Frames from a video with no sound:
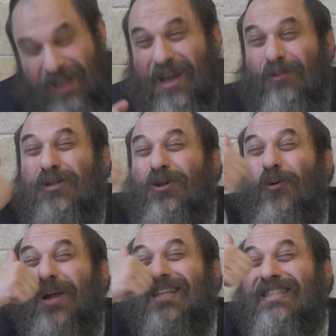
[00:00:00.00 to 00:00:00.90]
There was
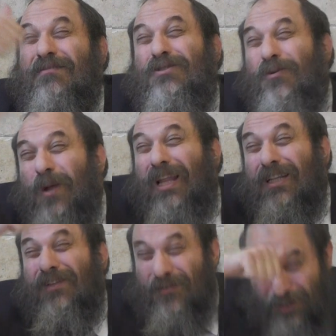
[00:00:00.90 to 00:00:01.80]
no real tzimtzum
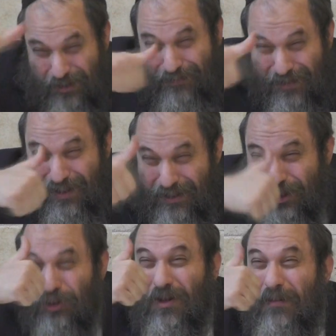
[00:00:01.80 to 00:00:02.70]
relative to
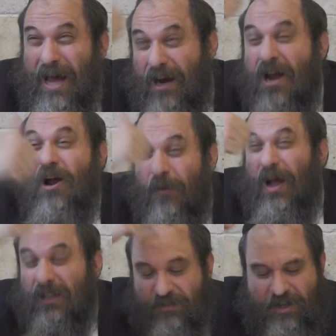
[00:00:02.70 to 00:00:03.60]
the truth of the matter,
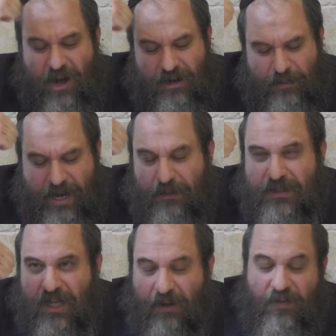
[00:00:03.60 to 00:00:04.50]
relative to God Almighty
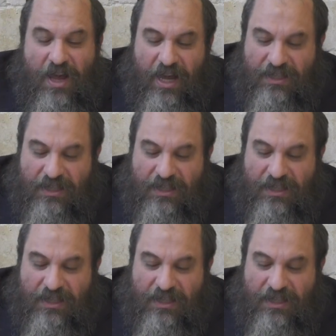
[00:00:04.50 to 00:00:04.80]
Himself.